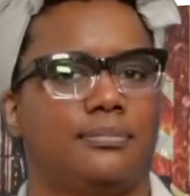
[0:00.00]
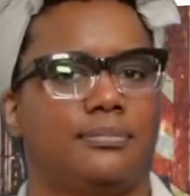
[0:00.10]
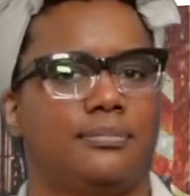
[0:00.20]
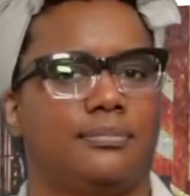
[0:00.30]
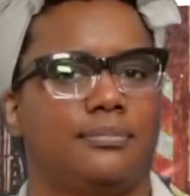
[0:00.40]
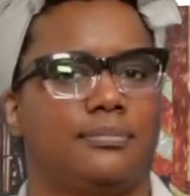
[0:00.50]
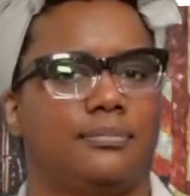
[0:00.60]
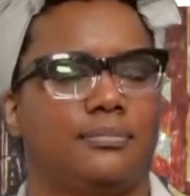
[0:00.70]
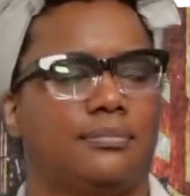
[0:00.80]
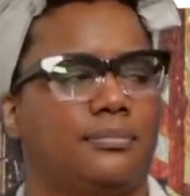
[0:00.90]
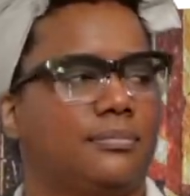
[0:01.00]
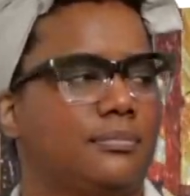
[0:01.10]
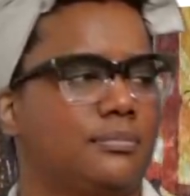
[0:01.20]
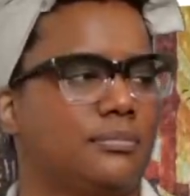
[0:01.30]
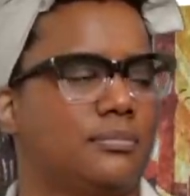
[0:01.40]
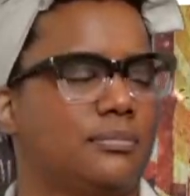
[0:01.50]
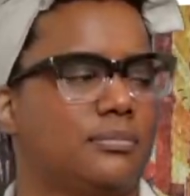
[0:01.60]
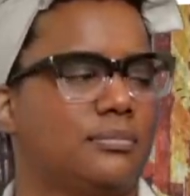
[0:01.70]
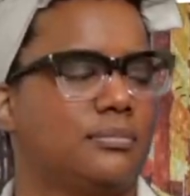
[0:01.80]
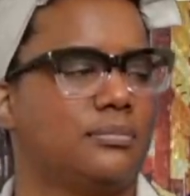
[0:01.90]

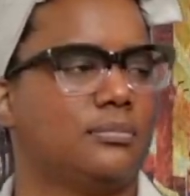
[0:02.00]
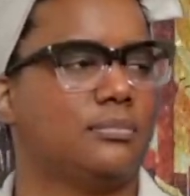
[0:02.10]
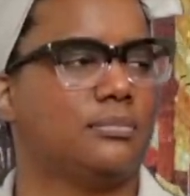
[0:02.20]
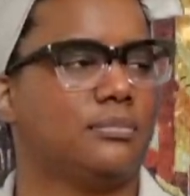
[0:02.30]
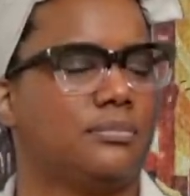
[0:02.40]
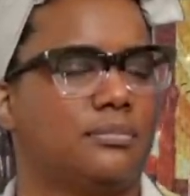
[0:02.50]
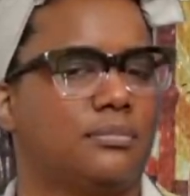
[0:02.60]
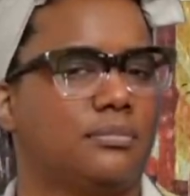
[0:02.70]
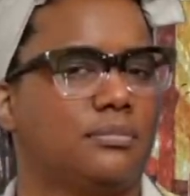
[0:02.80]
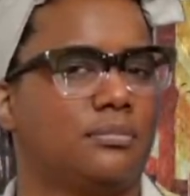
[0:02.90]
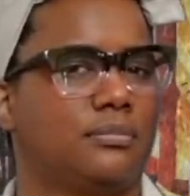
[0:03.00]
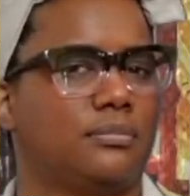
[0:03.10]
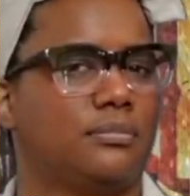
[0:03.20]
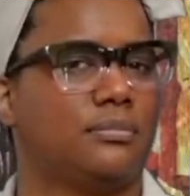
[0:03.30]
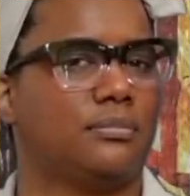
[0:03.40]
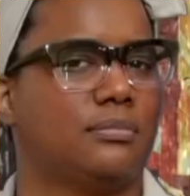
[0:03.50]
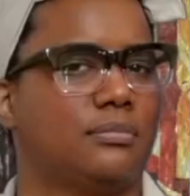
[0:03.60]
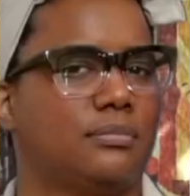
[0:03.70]
[no speech]